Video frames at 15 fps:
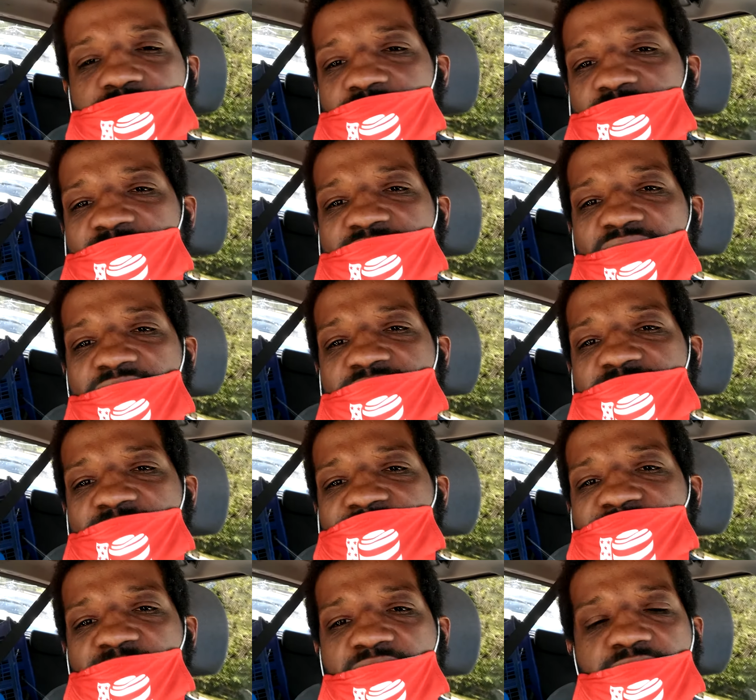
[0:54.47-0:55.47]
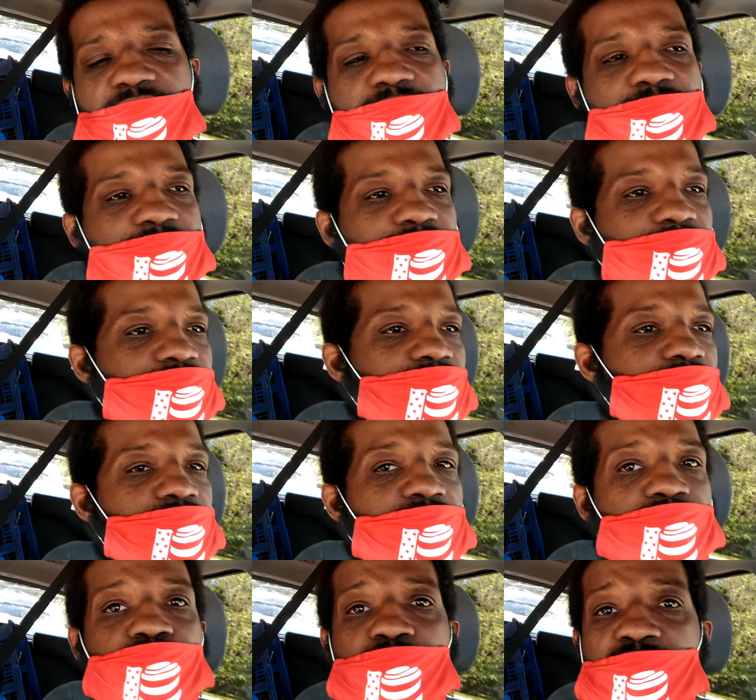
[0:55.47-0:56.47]
just say, is it fair?
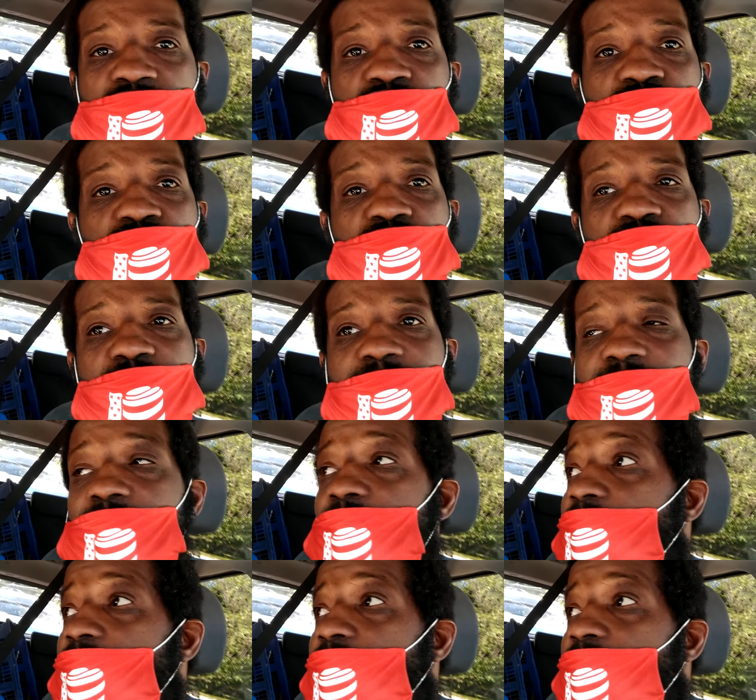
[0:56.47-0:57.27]
Would you do it?